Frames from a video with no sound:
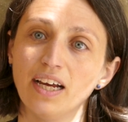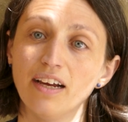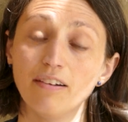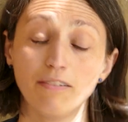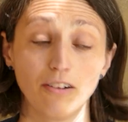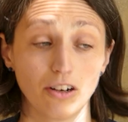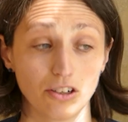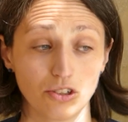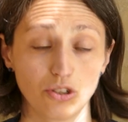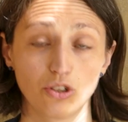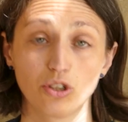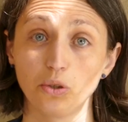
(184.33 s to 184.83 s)
We
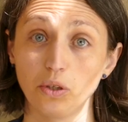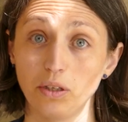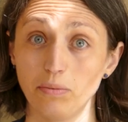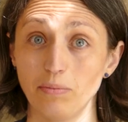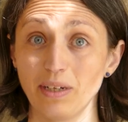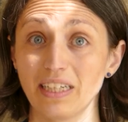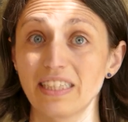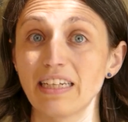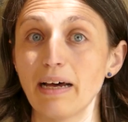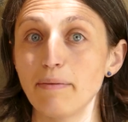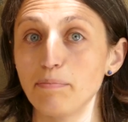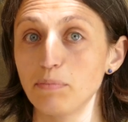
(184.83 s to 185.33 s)
also showed them
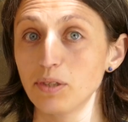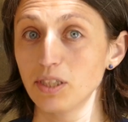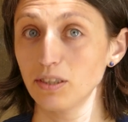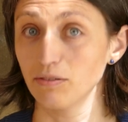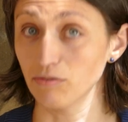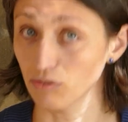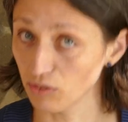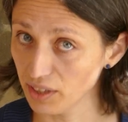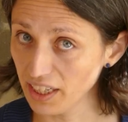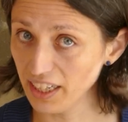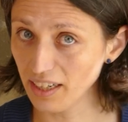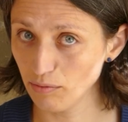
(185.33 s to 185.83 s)
examples
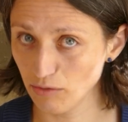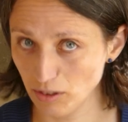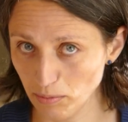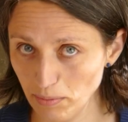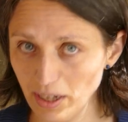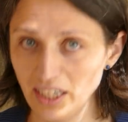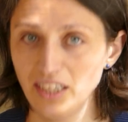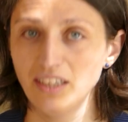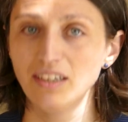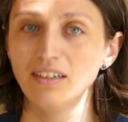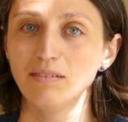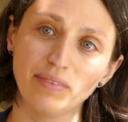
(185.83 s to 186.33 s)
of real
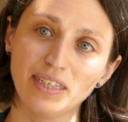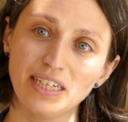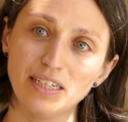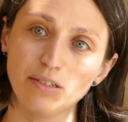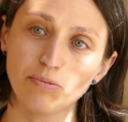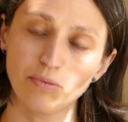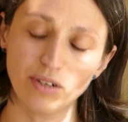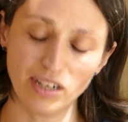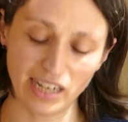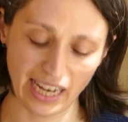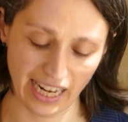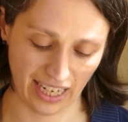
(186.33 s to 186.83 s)
information. These
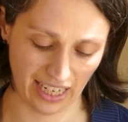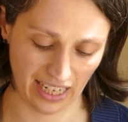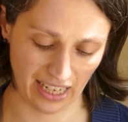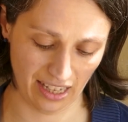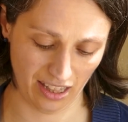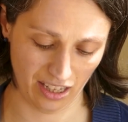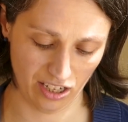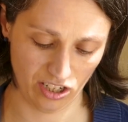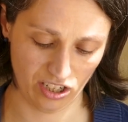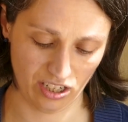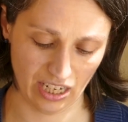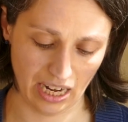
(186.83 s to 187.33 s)
were like
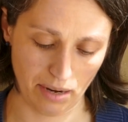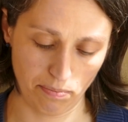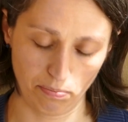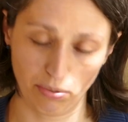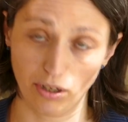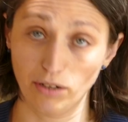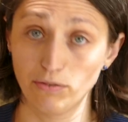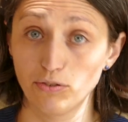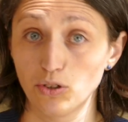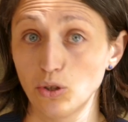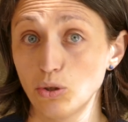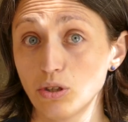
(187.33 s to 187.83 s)
in the shape
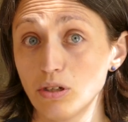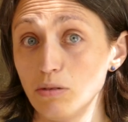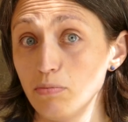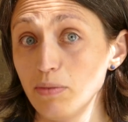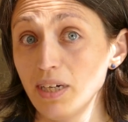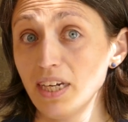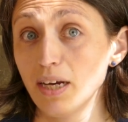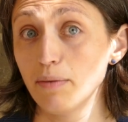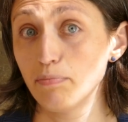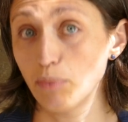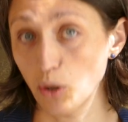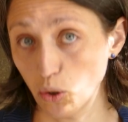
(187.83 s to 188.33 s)
of social
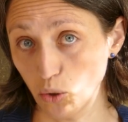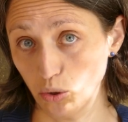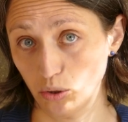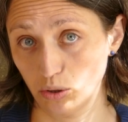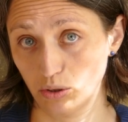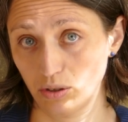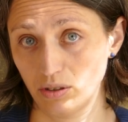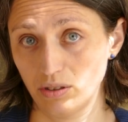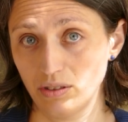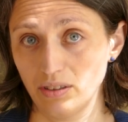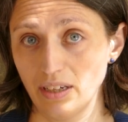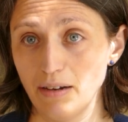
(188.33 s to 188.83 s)
media
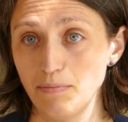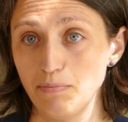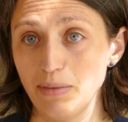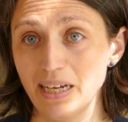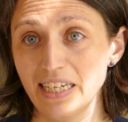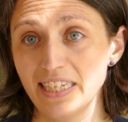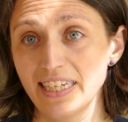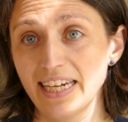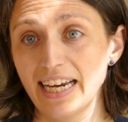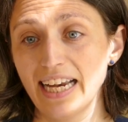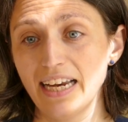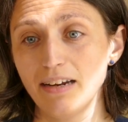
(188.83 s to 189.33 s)
posts. And
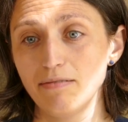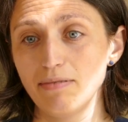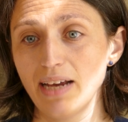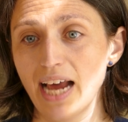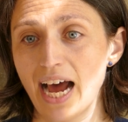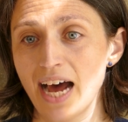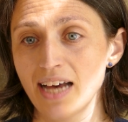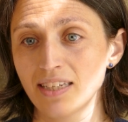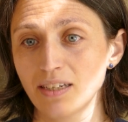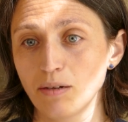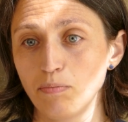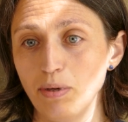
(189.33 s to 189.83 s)
basically we
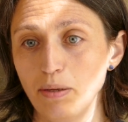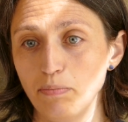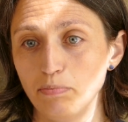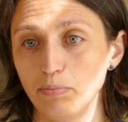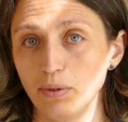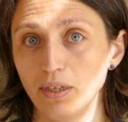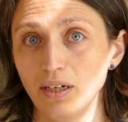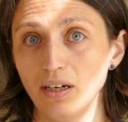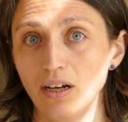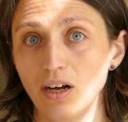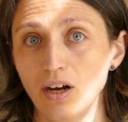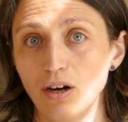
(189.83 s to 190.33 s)
asked
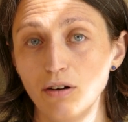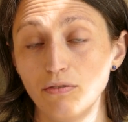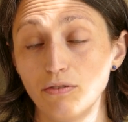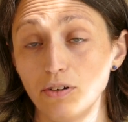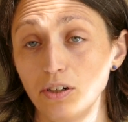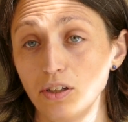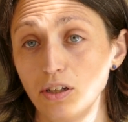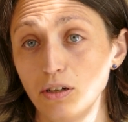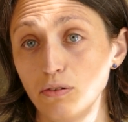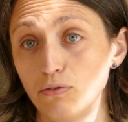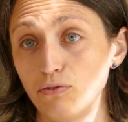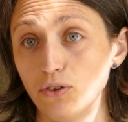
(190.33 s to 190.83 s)
people for
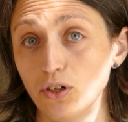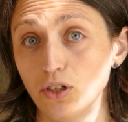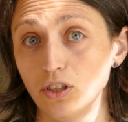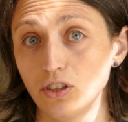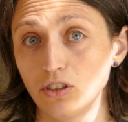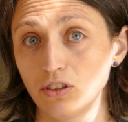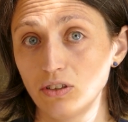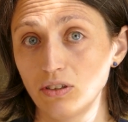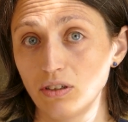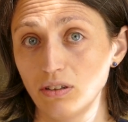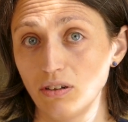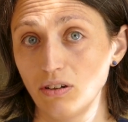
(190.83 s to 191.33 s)
their
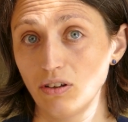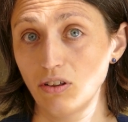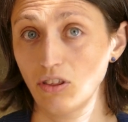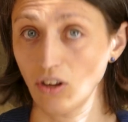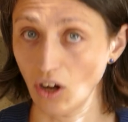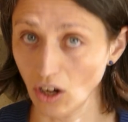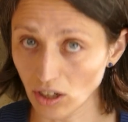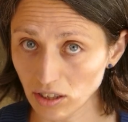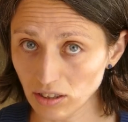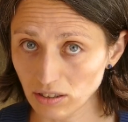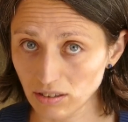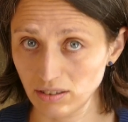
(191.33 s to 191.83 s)
first
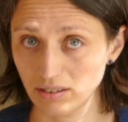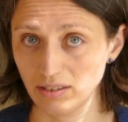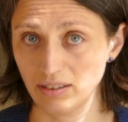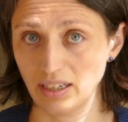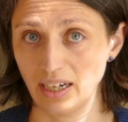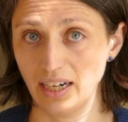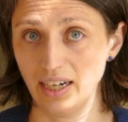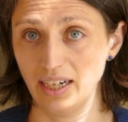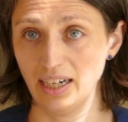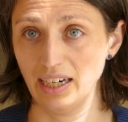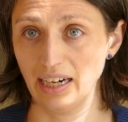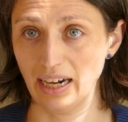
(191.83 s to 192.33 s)
thoughts
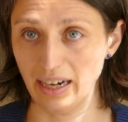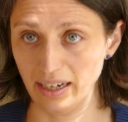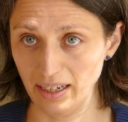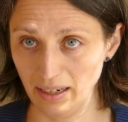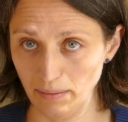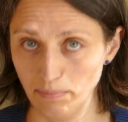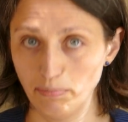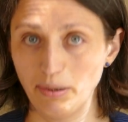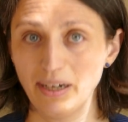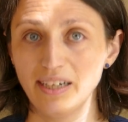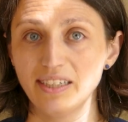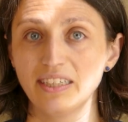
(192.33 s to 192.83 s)
and
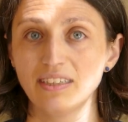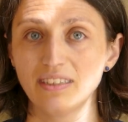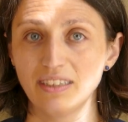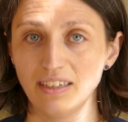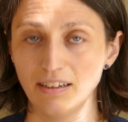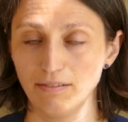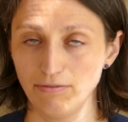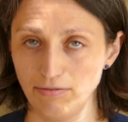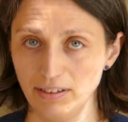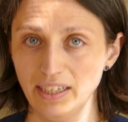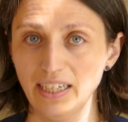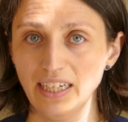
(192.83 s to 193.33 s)
impulses
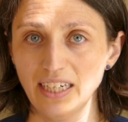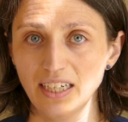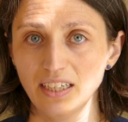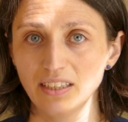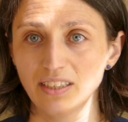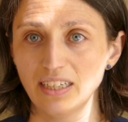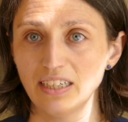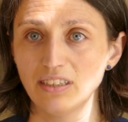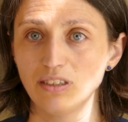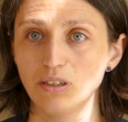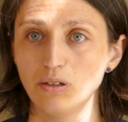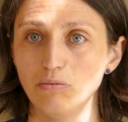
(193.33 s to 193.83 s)
and feelings.
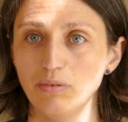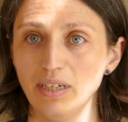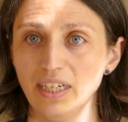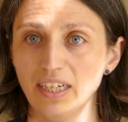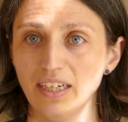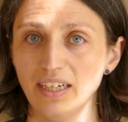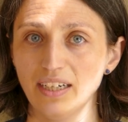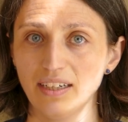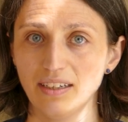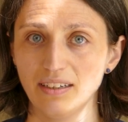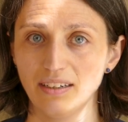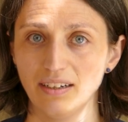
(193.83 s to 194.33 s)
And so
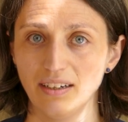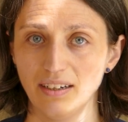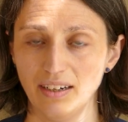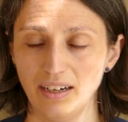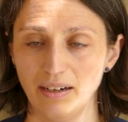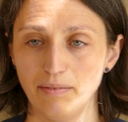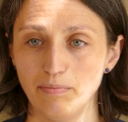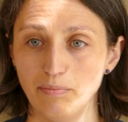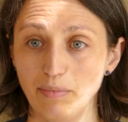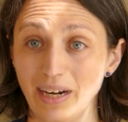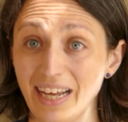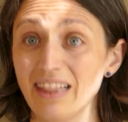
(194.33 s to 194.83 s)
we
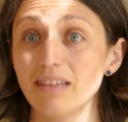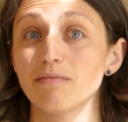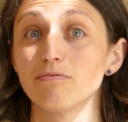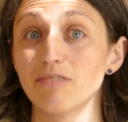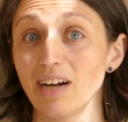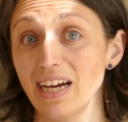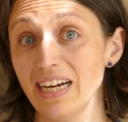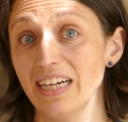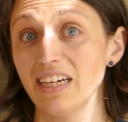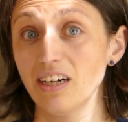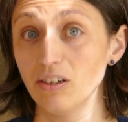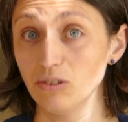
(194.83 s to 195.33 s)
let them
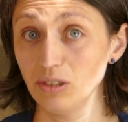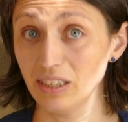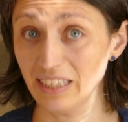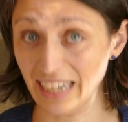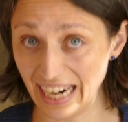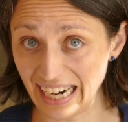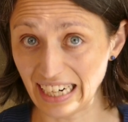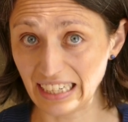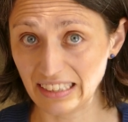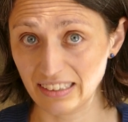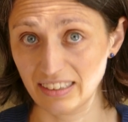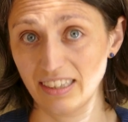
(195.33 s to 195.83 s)
write down
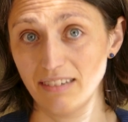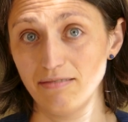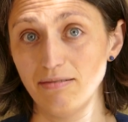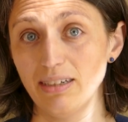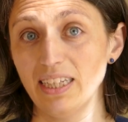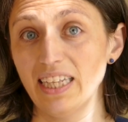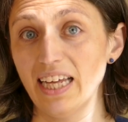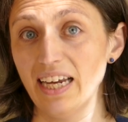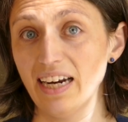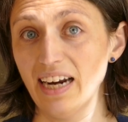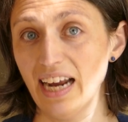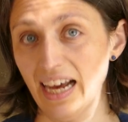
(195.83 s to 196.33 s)
text that we
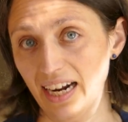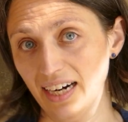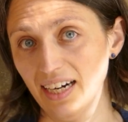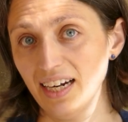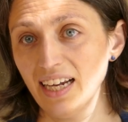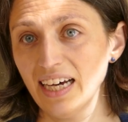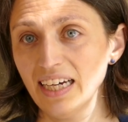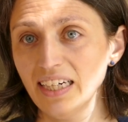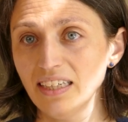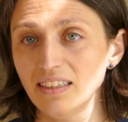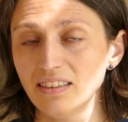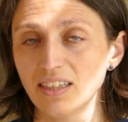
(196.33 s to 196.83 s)
then
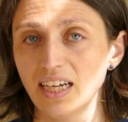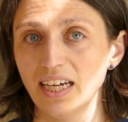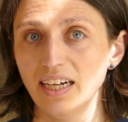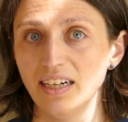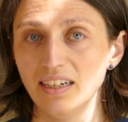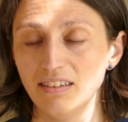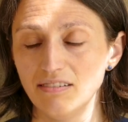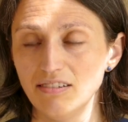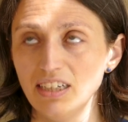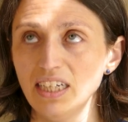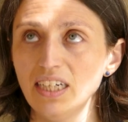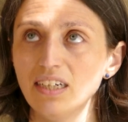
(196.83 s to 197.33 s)
analyze
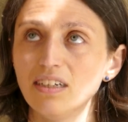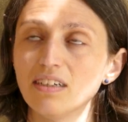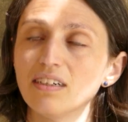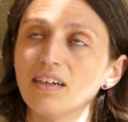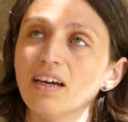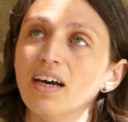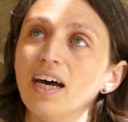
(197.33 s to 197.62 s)
and read.